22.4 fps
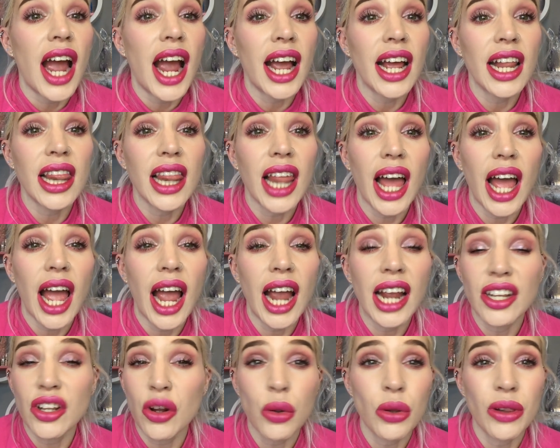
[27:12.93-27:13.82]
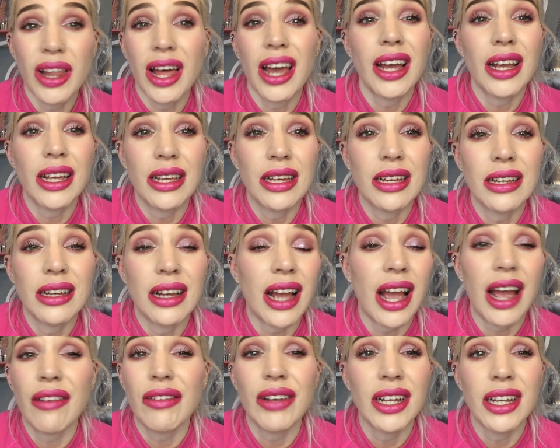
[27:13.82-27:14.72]
I, I don't like
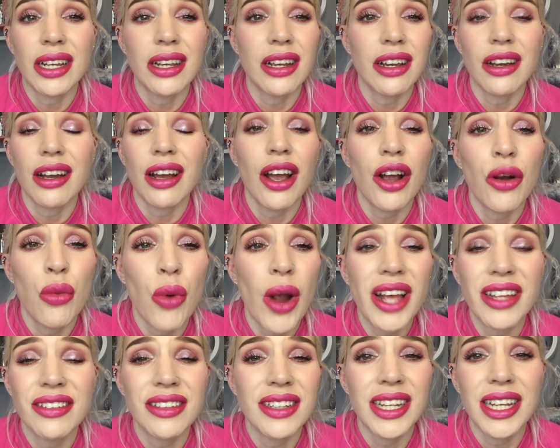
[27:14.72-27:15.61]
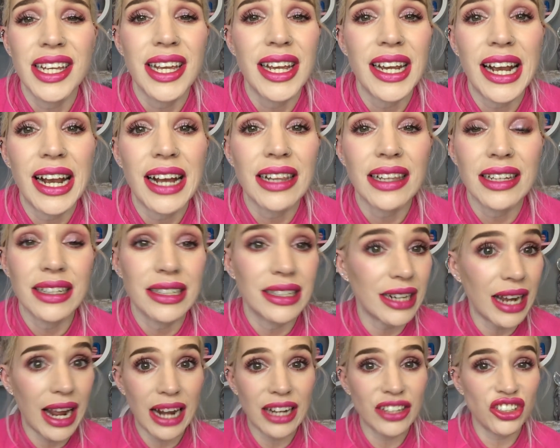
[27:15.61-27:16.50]
having a wet, sticky
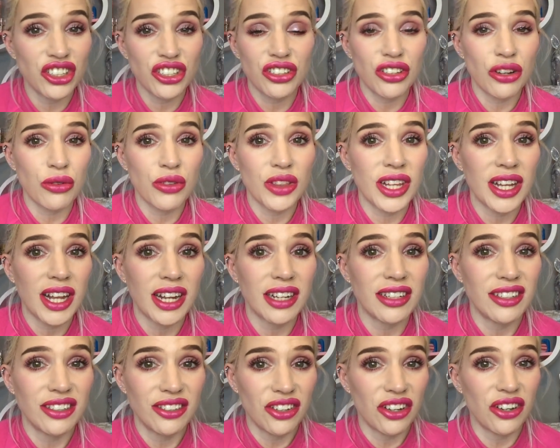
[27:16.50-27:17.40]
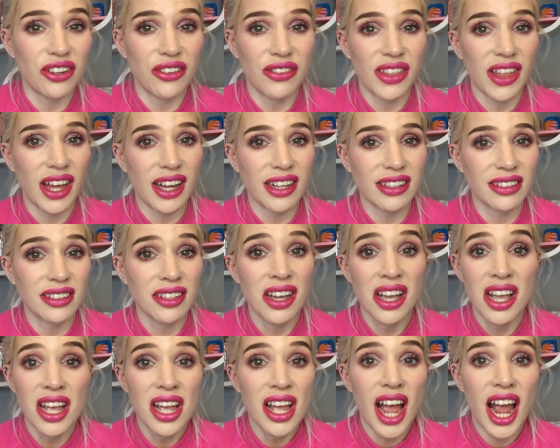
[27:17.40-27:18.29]
eyelid. I just don't think I deserve that.
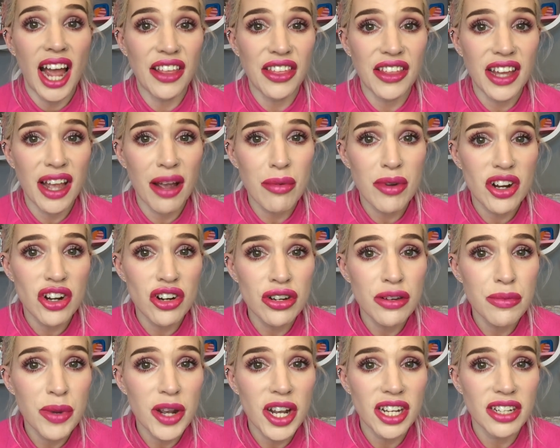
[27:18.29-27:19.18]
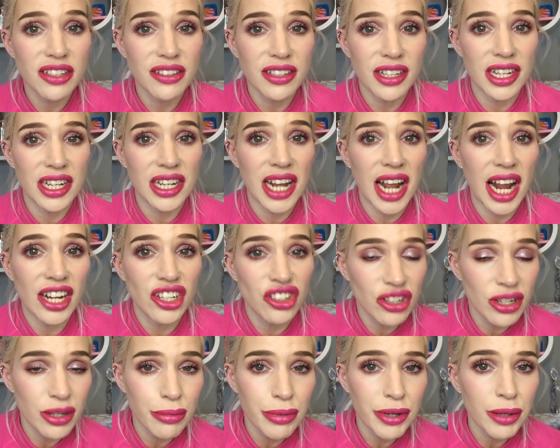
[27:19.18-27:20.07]
I think I'm a good person. I
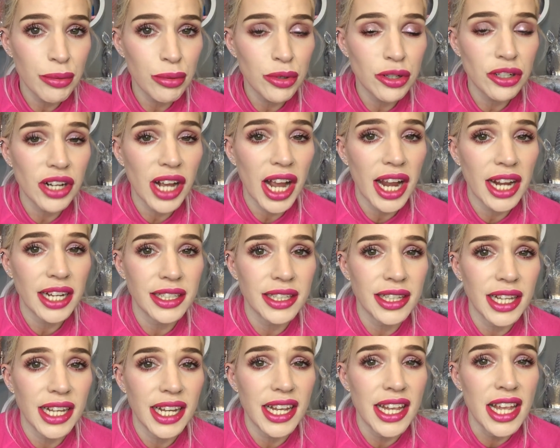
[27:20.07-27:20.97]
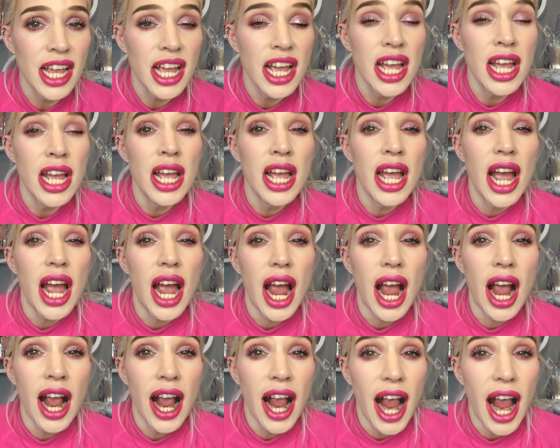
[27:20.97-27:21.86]
treat people kindly.
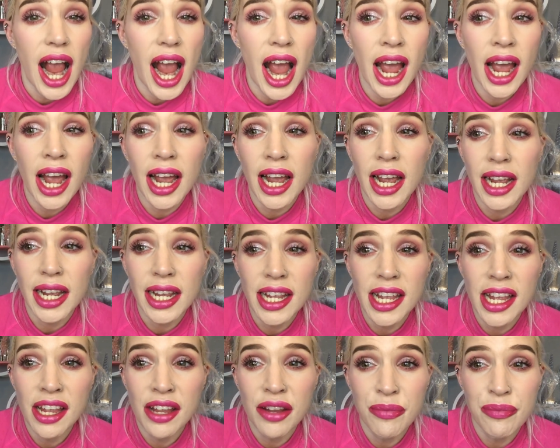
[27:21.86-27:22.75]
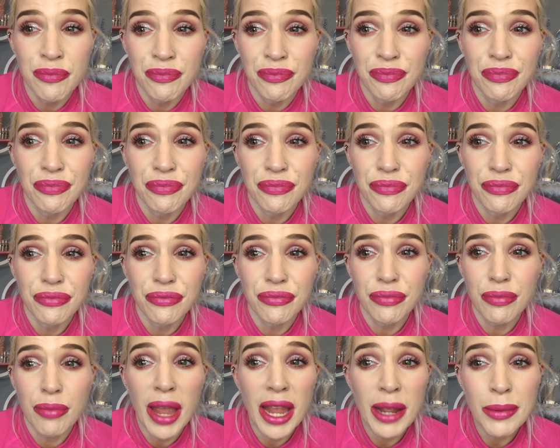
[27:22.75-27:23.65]
I
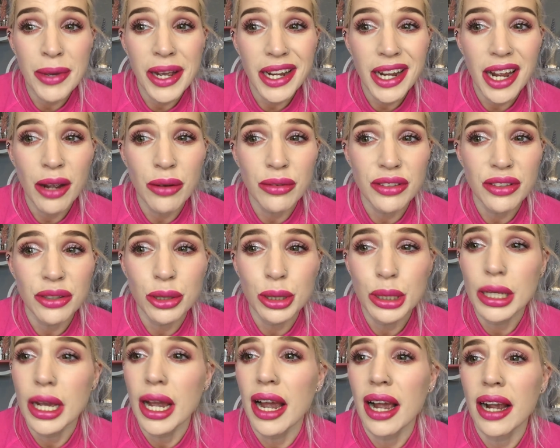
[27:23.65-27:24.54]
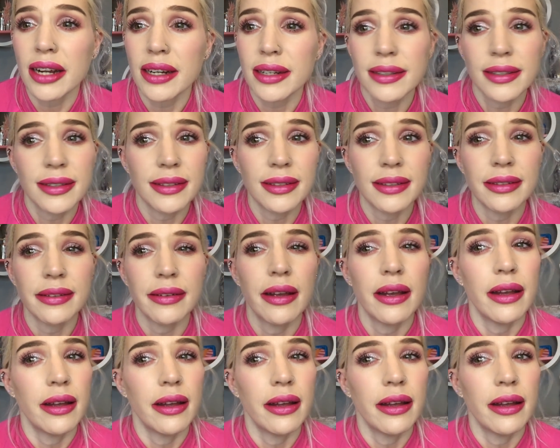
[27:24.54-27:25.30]
pay my council tax.